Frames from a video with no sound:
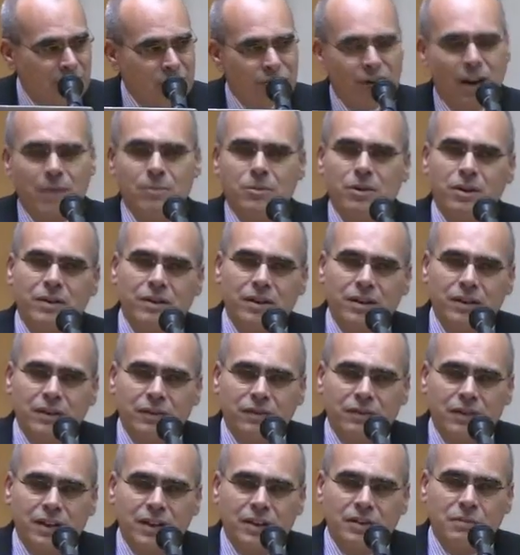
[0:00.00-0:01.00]
framework
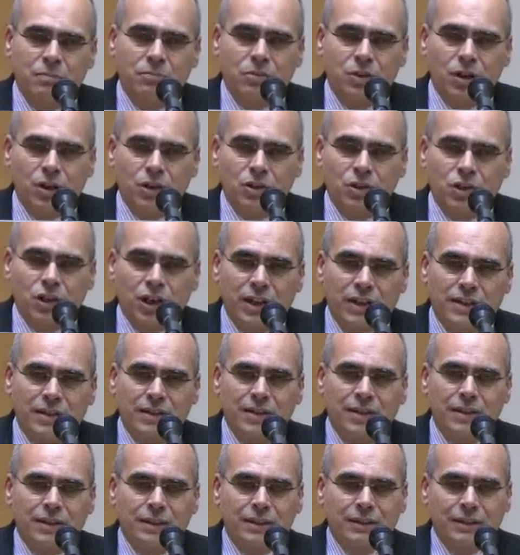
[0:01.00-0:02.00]
of this
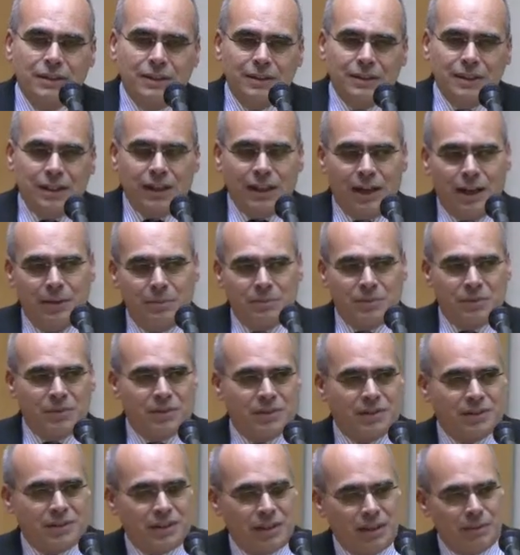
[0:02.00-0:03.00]
project, I'm
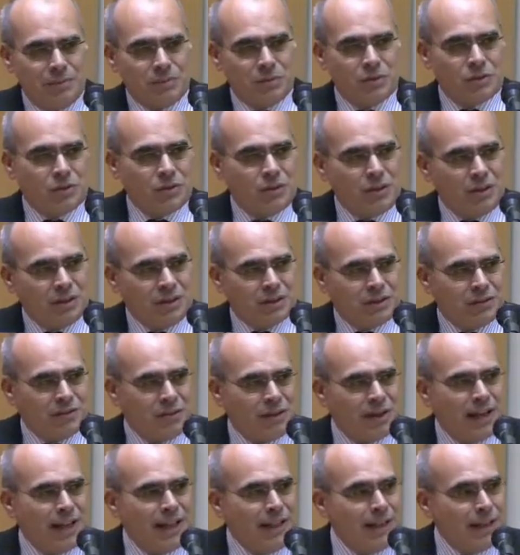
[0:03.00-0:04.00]
some sort of
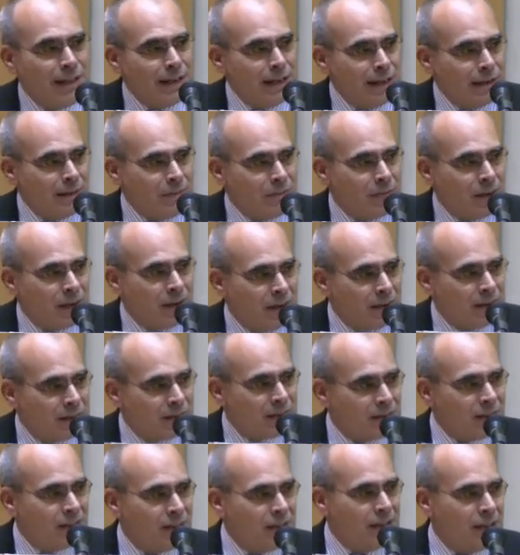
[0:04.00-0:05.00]
an alien because,
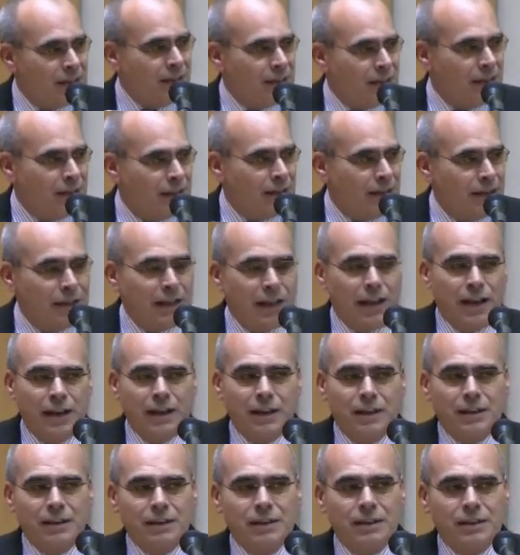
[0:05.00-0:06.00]

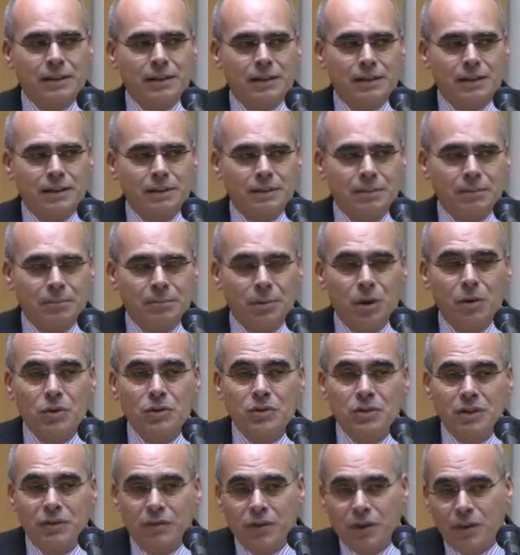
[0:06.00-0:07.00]
unlike
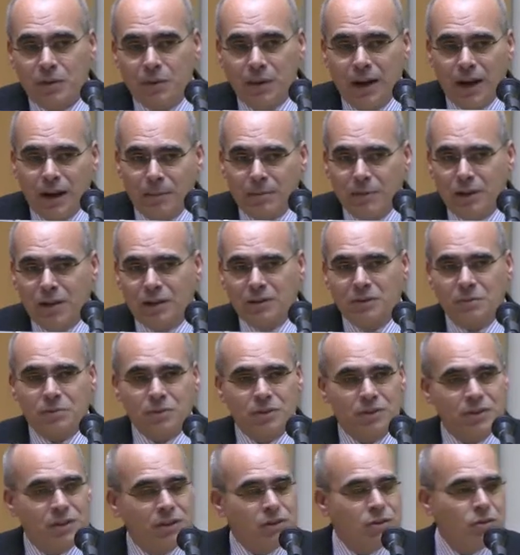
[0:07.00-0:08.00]
most of you, I'm not a
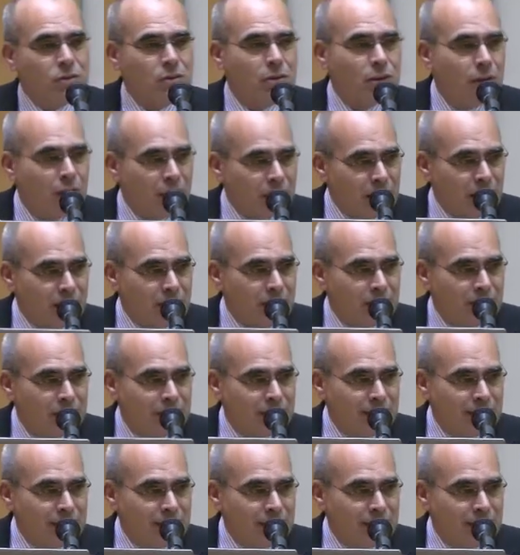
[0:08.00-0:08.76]
procedural lawyer.